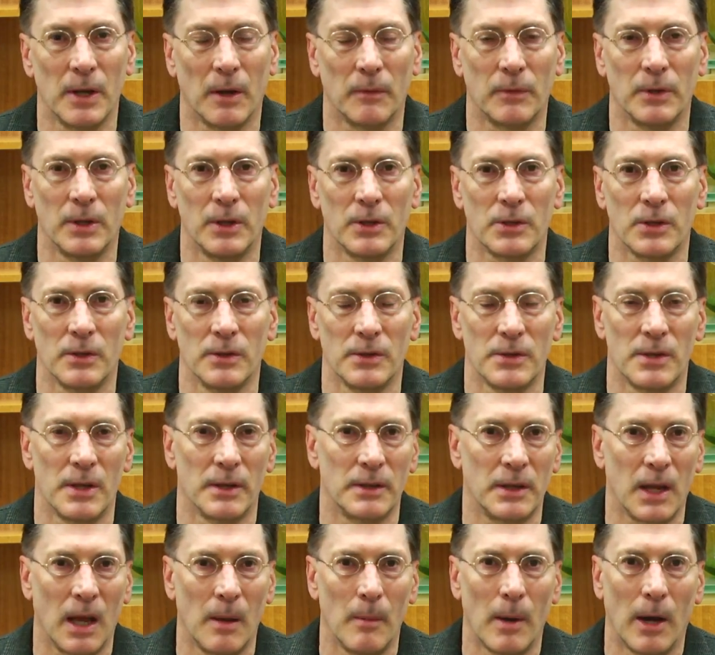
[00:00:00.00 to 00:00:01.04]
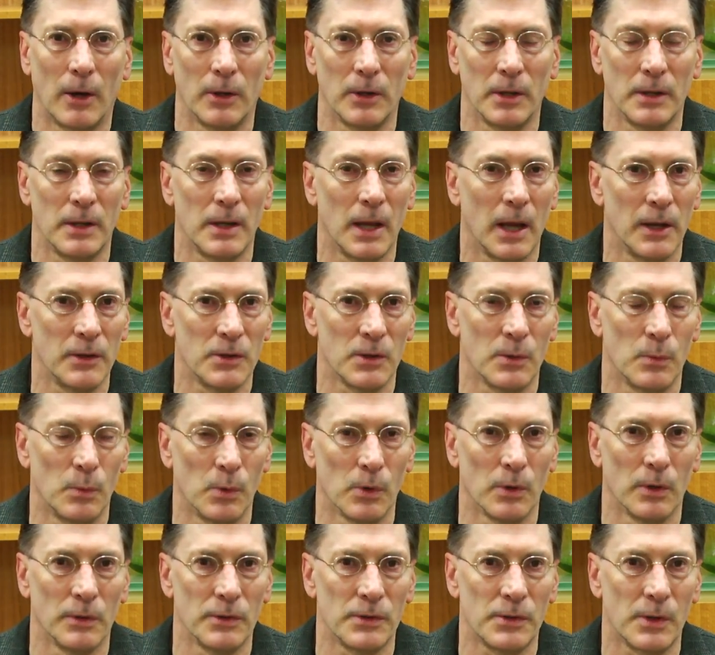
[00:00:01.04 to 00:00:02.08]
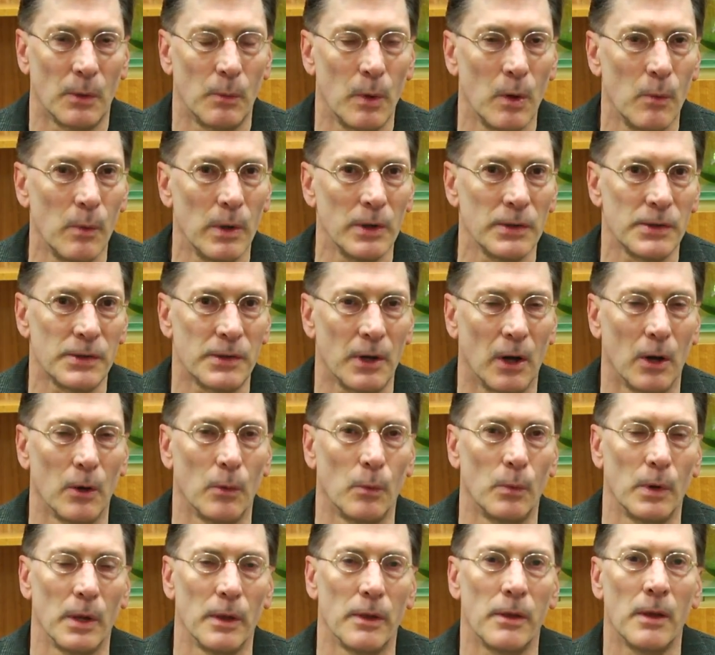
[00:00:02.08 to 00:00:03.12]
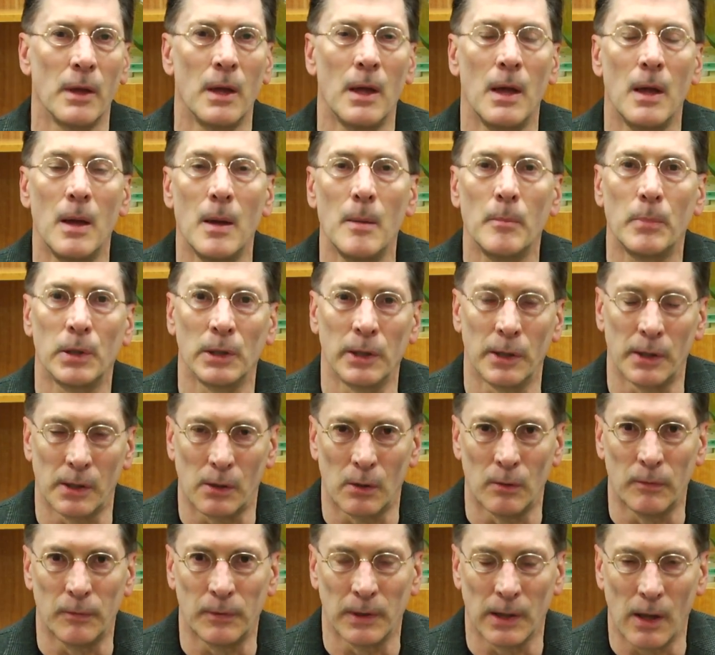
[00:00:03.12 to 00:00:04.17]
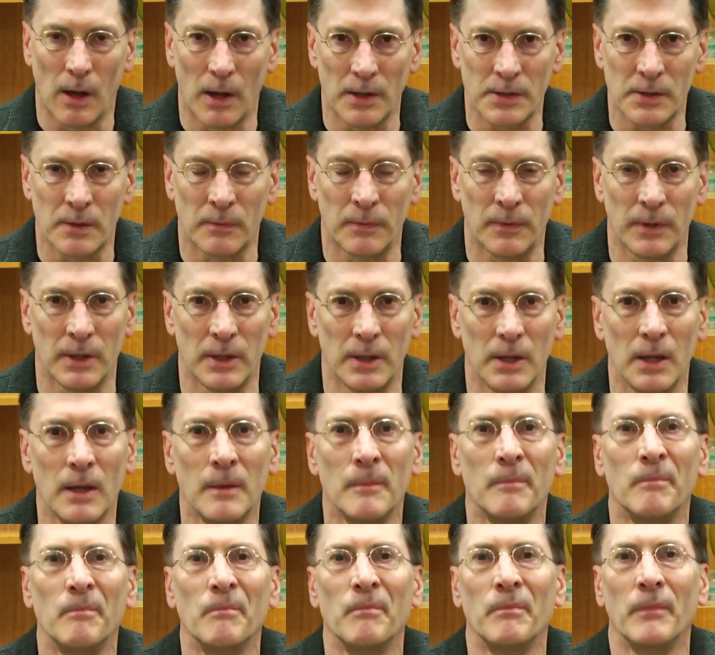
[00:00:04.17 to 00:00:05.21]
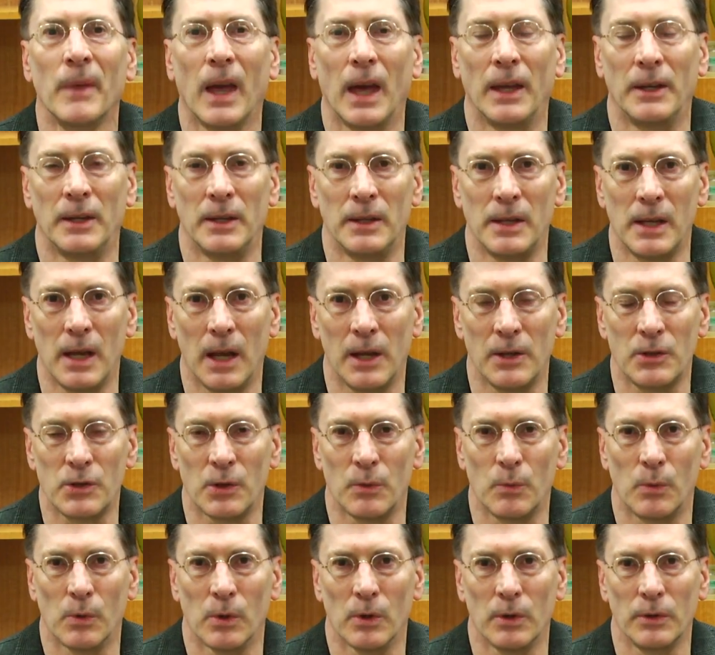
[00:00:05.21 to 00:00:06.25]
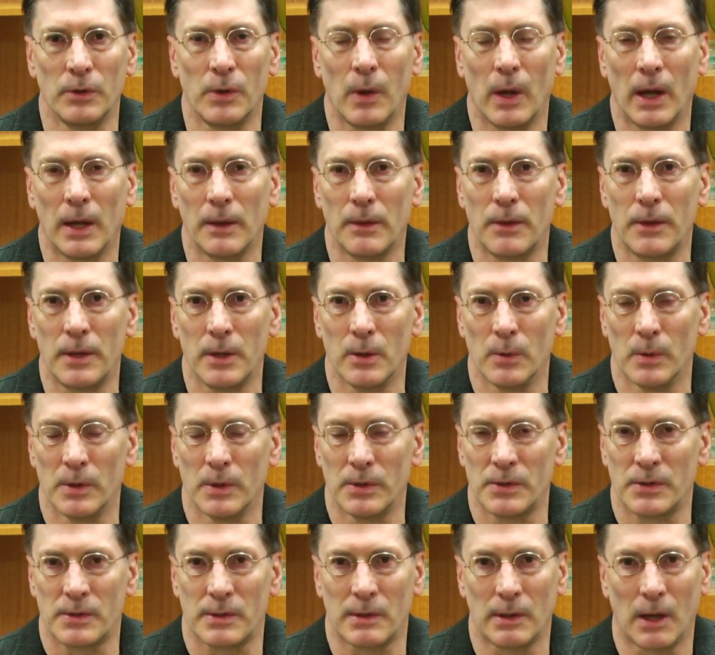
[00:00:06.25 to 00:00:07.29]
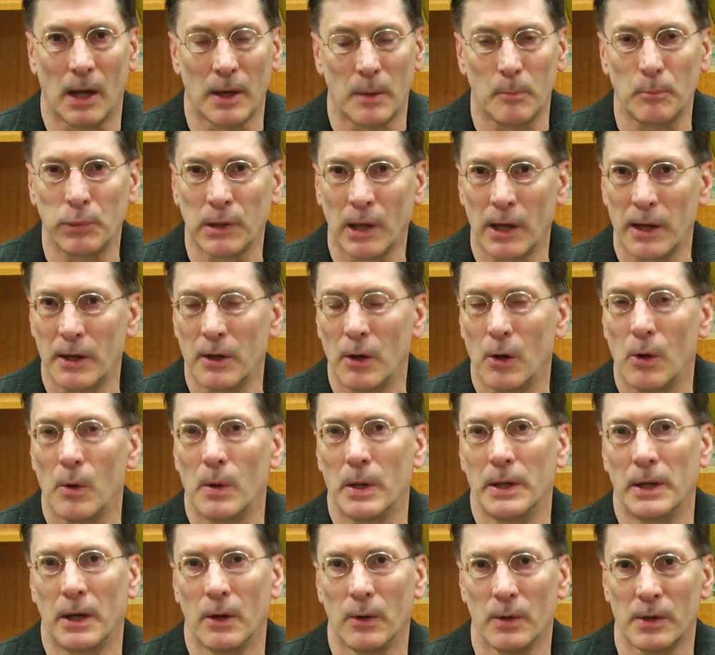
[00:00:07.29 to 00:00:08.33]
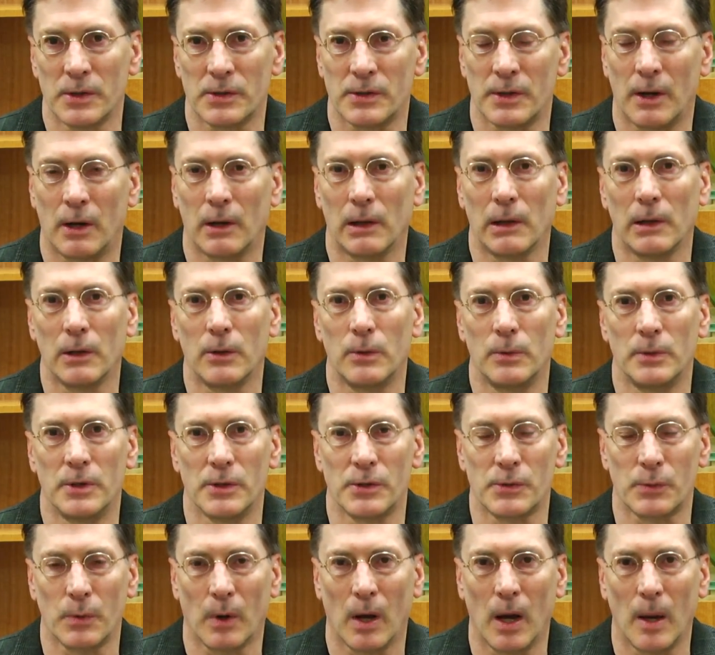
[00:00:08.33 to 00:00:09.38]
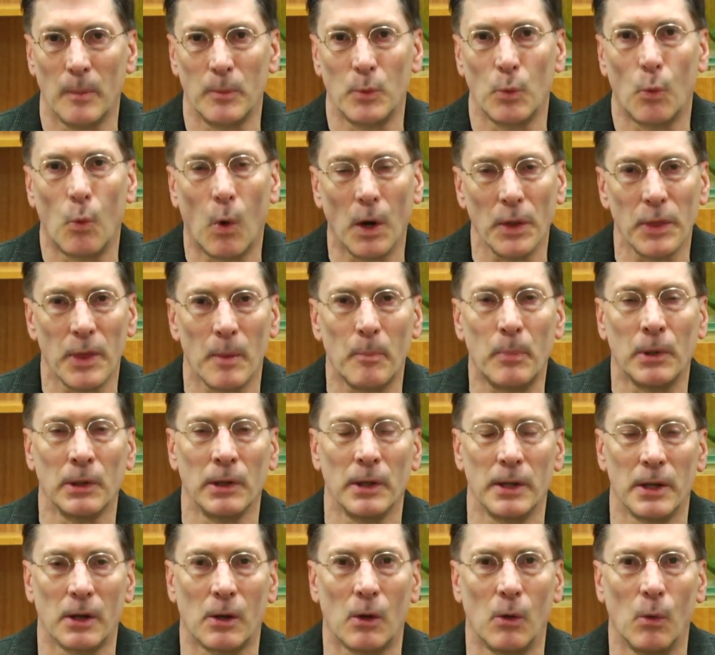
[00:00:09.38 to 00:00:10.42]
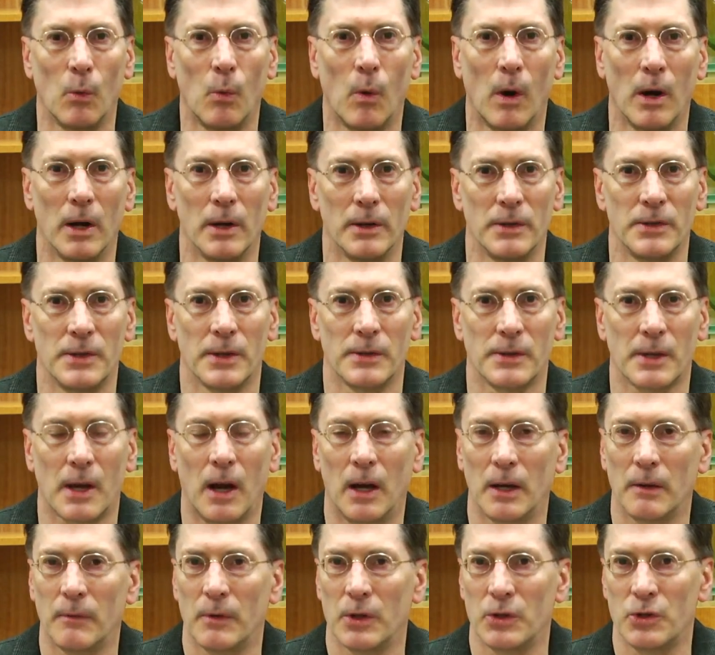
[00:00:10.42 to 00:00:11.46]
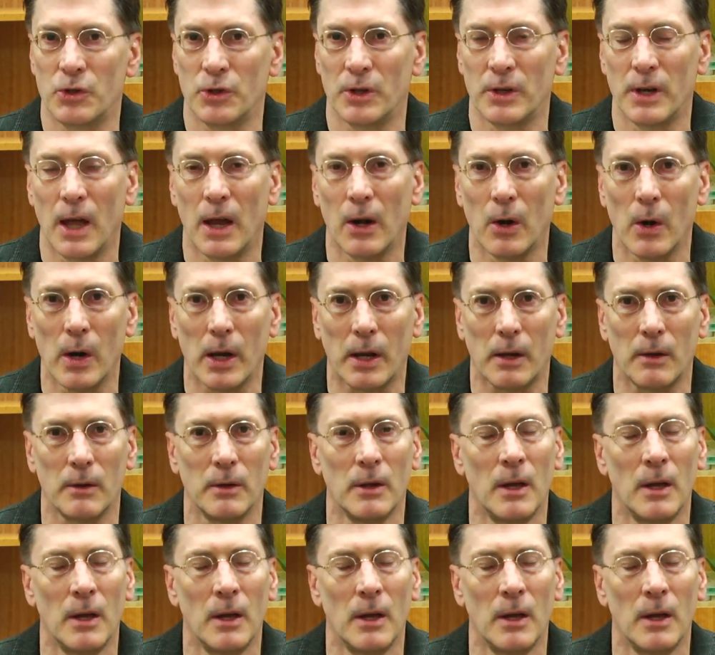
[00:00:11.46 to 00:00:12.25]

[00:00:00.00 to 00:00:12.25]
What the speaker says: definitions that came out in the ancient world. So we will start with political philosophy, and in the ancient world you had theorists like Plato and Aristotle who described what the political was as kind of a